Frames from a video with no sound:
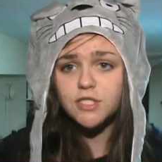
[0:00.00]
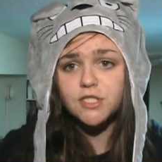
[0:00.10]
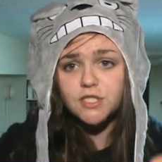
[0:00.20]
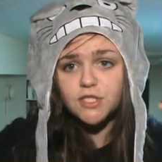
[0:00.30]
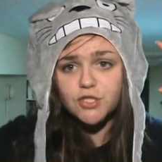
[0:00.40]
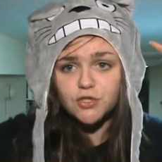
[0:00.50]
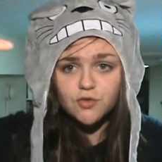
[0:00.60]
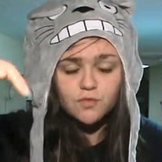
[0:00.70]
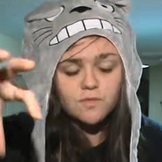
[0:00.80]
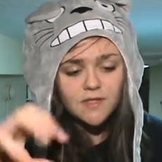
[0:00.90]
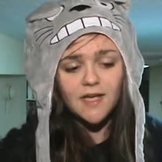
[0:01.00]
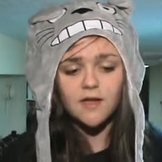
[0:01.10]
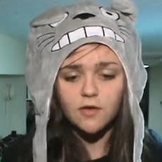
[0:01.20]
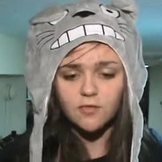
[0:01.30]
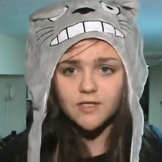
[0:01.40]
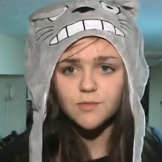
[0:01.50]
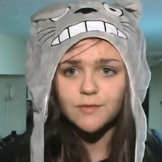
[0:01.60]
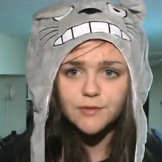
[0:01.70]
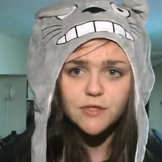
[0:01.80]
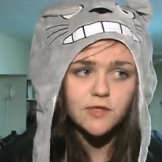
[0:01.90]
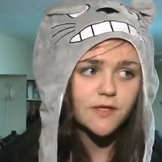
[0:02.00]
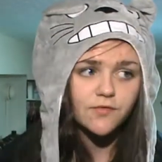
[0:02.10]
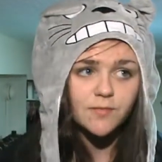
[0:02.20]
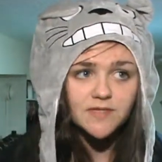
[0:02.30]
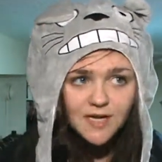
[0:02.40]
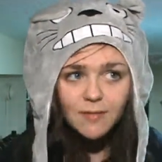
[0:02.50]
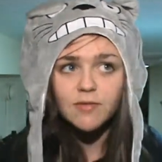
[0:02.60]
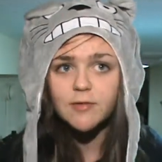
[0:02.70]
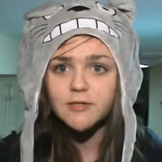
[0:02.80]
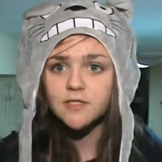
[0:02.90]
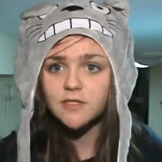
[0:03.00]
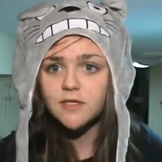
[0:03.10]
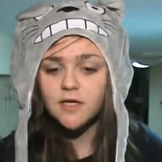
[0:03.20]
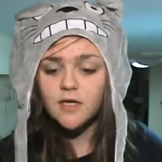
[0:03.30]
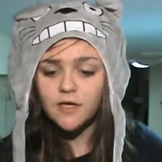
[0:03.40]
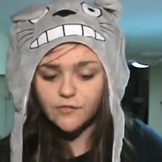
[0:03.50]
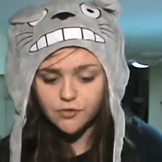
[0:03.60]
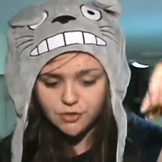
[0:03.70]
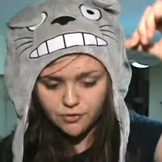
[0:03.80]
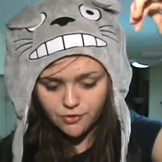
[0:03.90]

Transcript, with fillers: yeah, no, that's what it would look like from the top of the building. If you just look